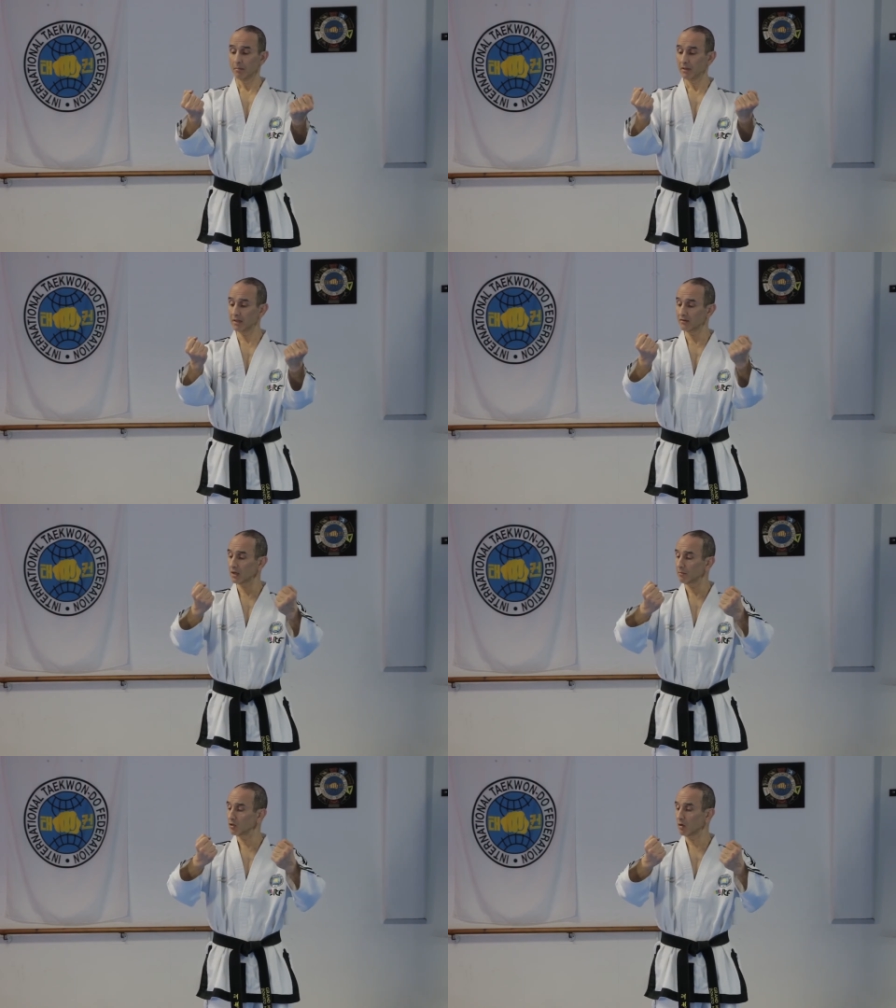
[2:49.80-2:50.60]
But this
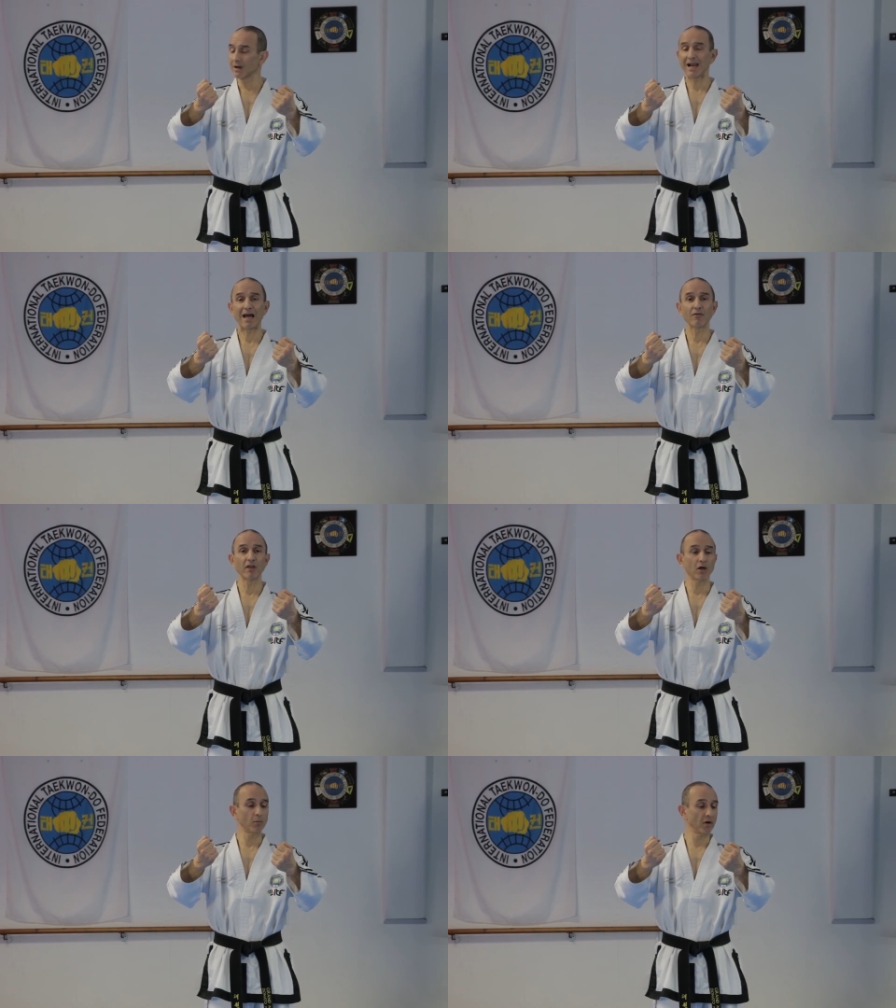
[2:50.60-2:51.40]
time you don't allow
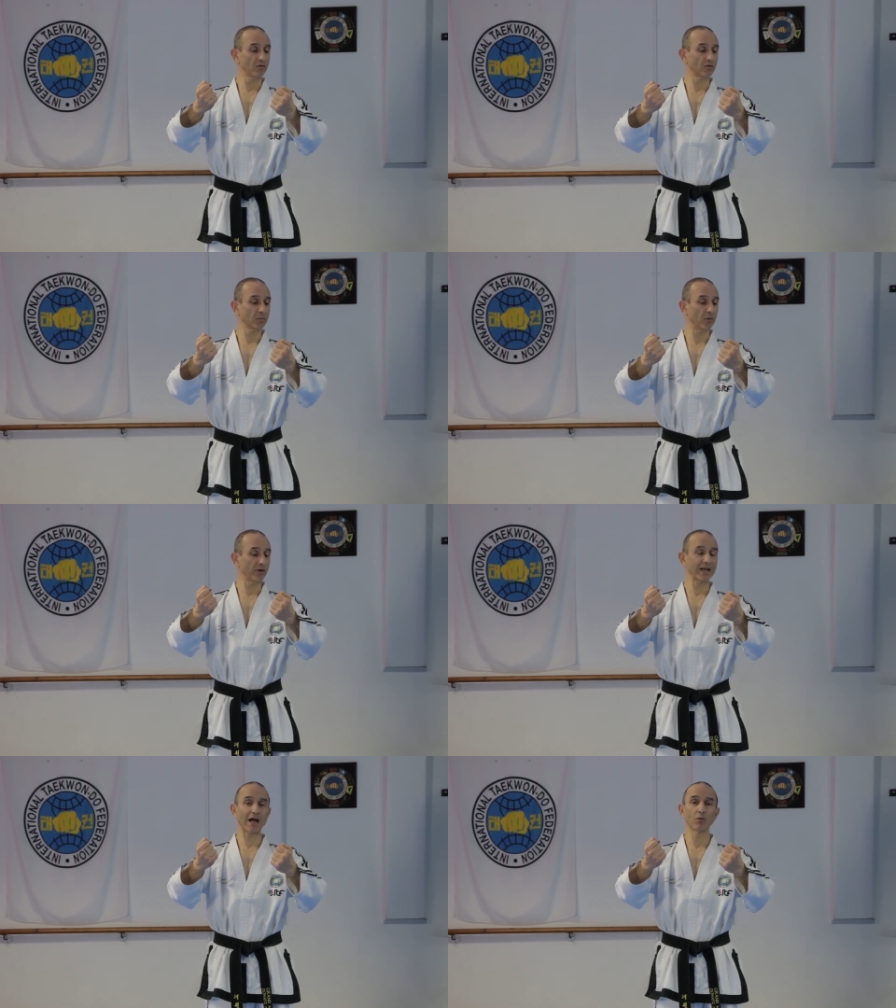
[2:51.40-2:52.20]
the elbows to
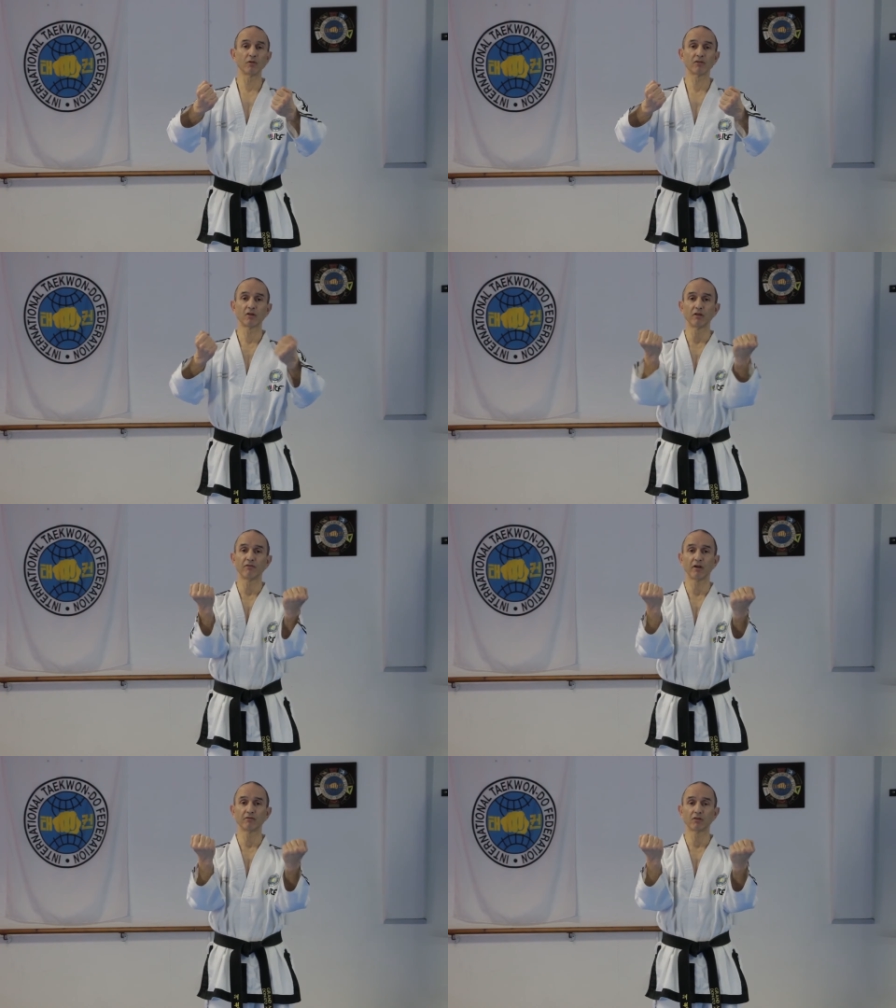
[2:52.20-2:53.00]
point outwards
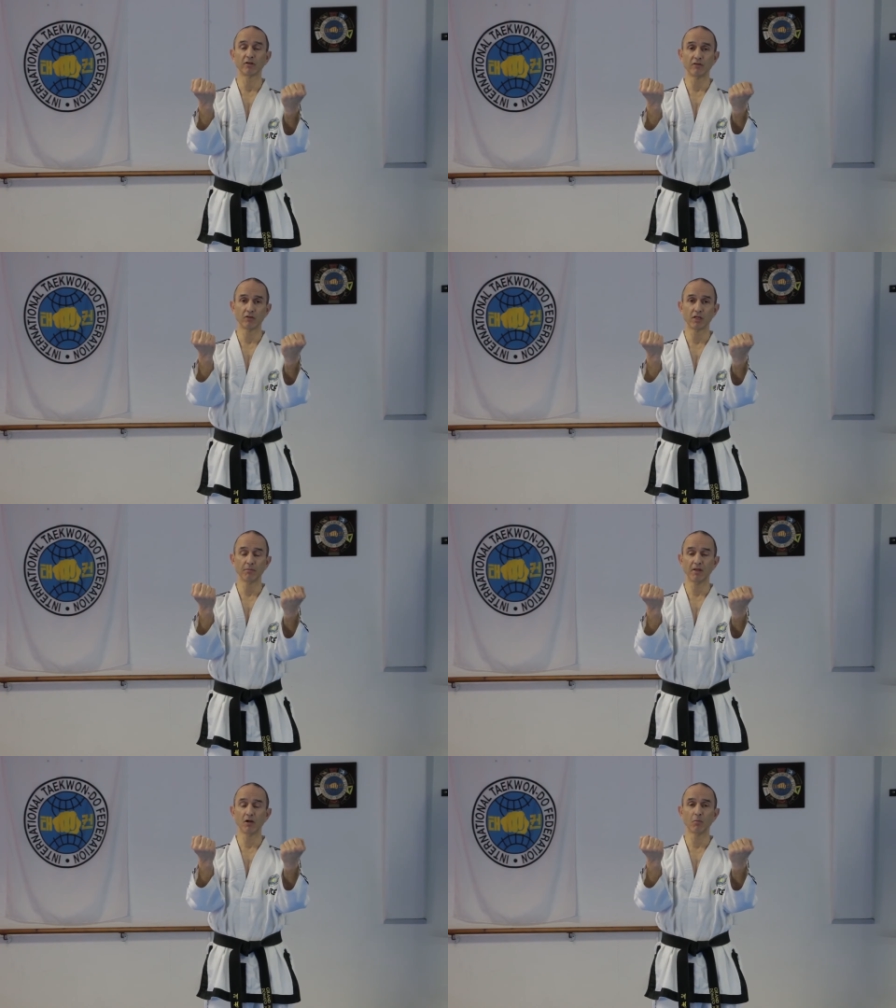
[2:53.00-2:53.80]
thirty-five degrees, you
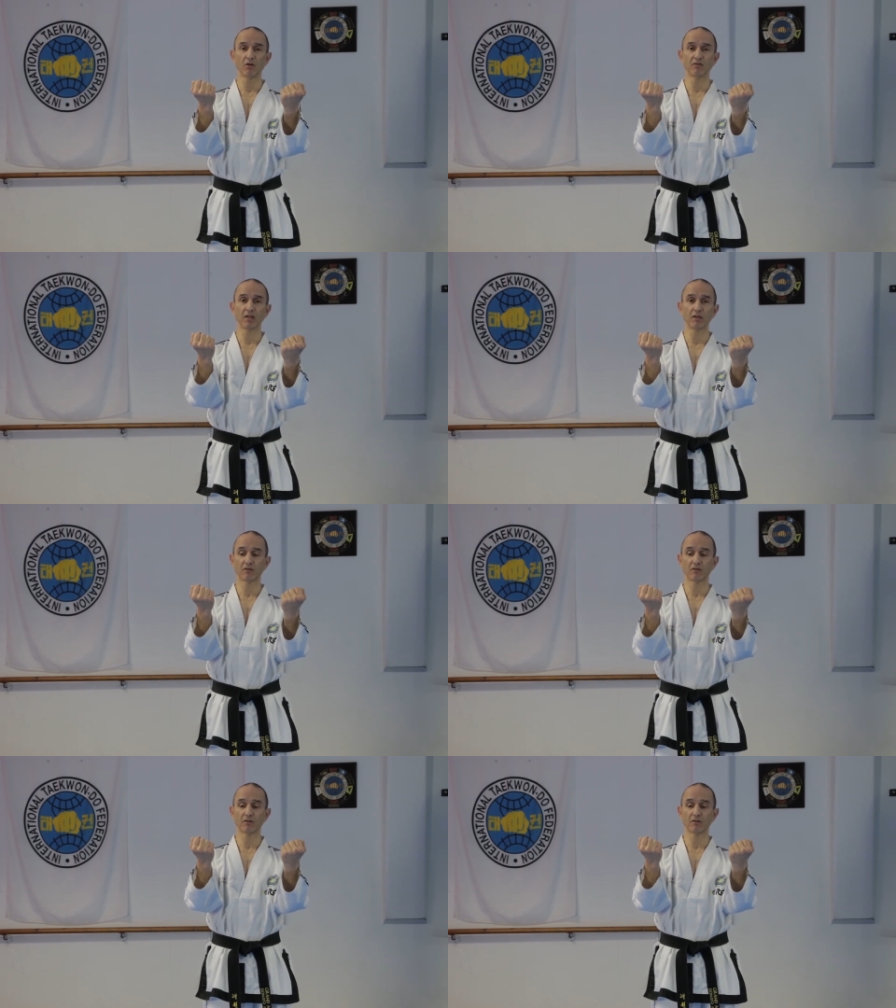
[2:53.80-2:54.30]
keep the elbows in.